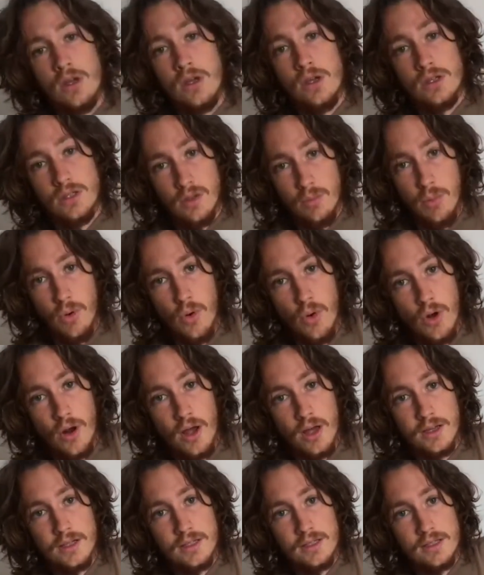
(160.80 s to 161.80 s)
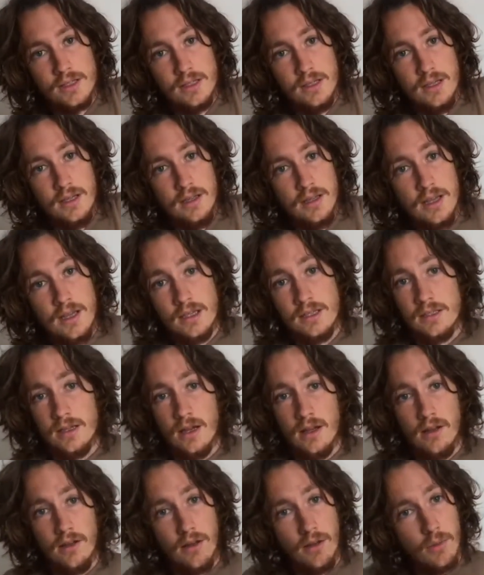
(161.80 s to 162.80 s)
support us in this. I
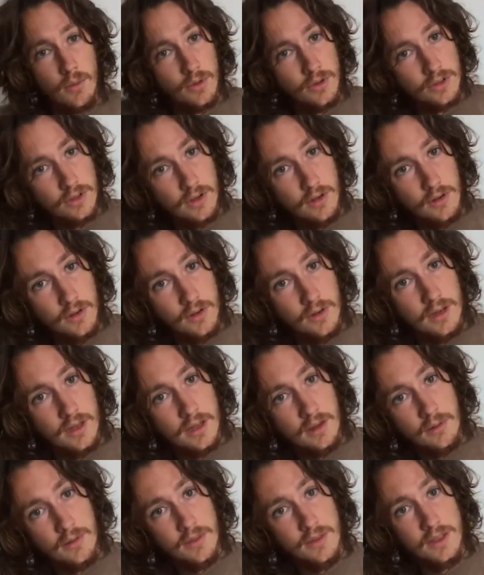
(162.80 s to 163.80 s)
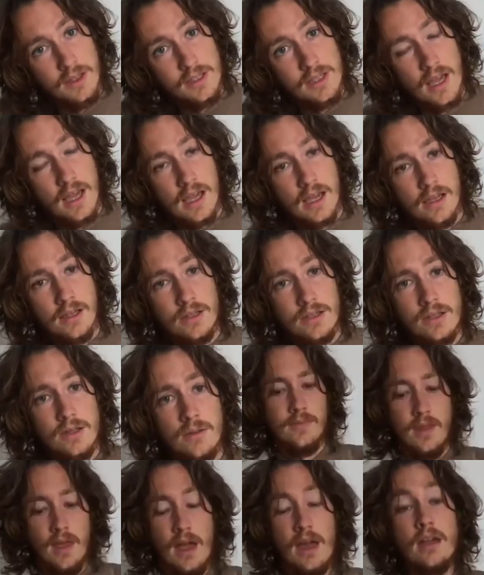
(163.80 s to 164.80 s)
don't know what's going on here with these hairs.
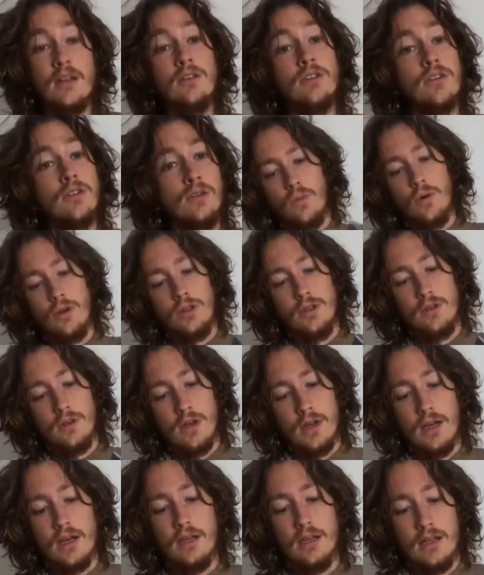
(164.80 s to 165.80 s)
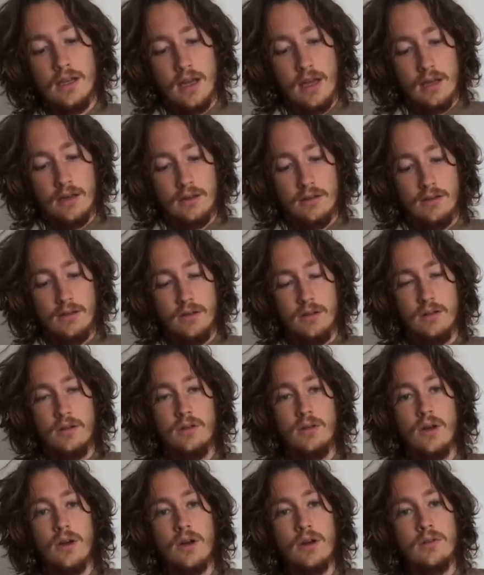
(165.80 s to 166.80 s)
And what you can get,
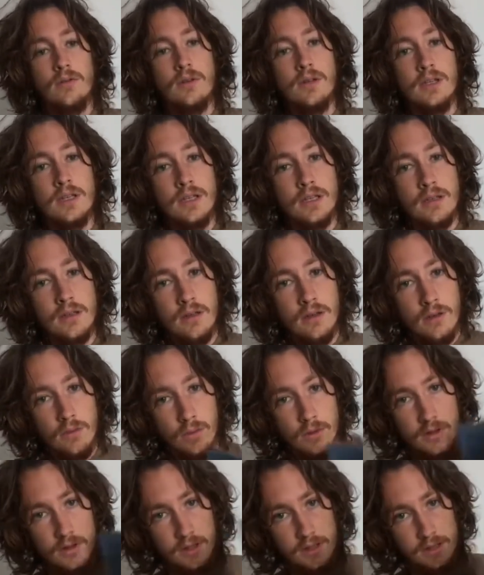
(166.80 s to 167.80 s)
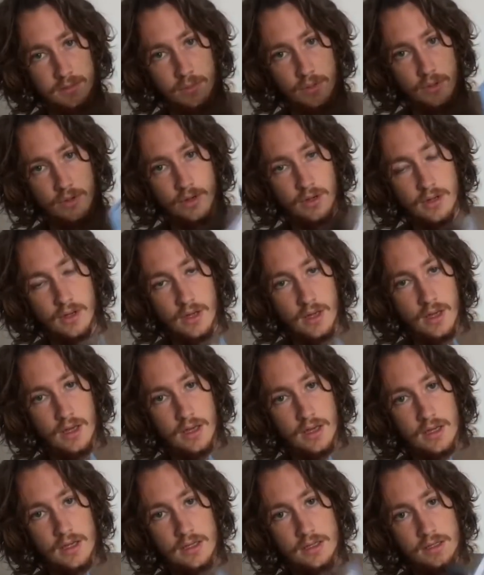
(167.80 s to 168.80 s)
not only with this book,
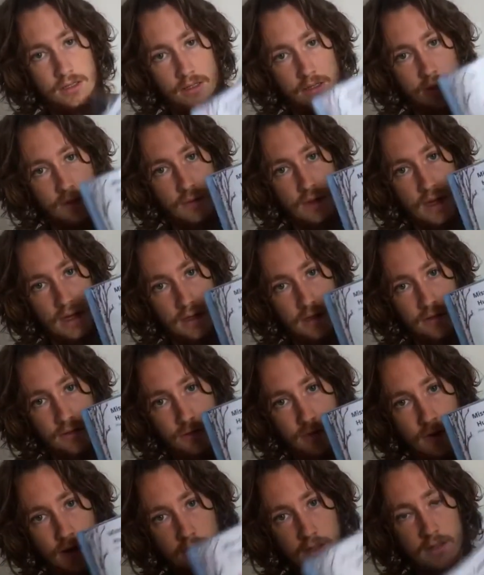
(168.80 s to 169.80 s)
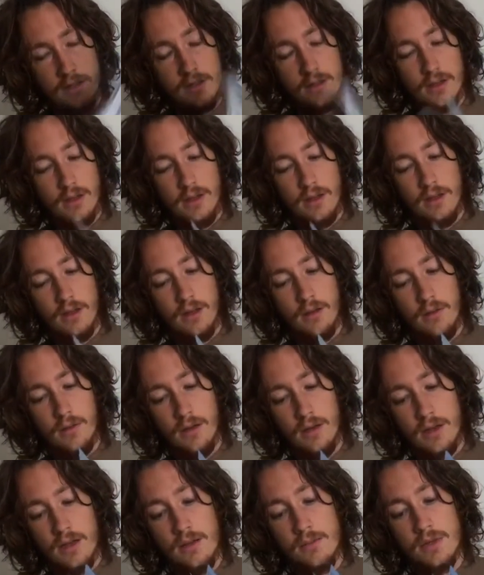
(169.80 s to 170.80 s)
is you get to find
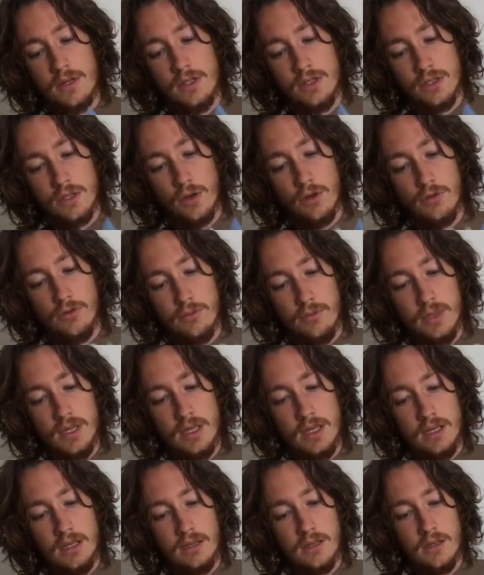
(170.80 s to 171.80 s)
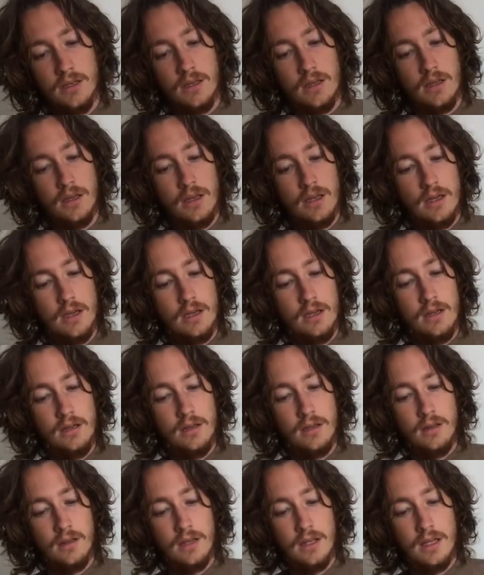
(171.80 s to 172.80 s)
an image of me
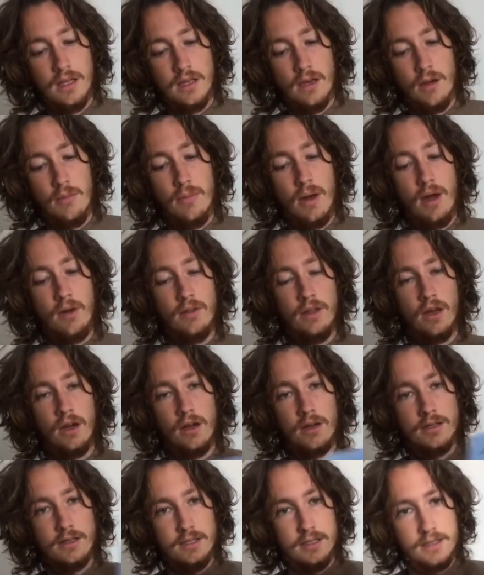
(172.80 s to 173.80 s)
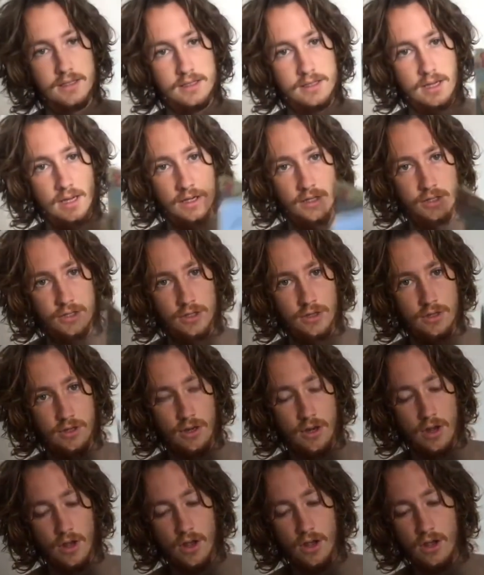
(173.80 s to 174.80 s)
in the About the Artist section,
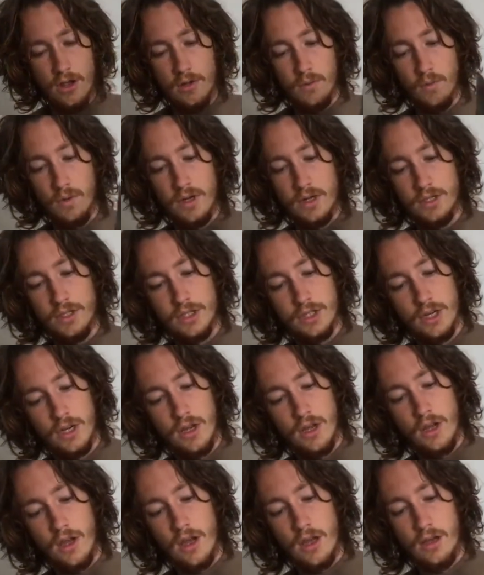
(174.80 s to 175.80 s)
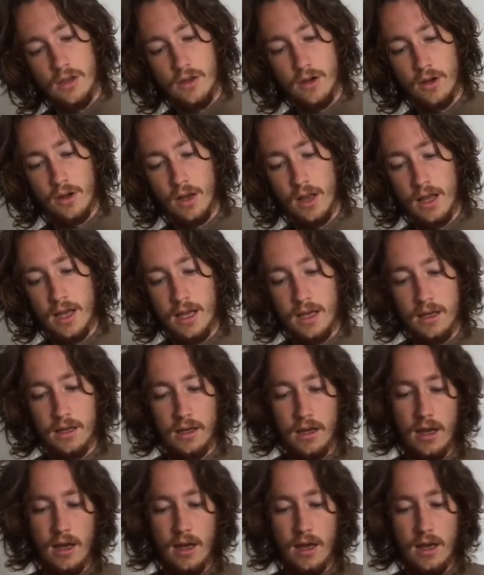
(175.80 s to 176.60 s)
in which I look like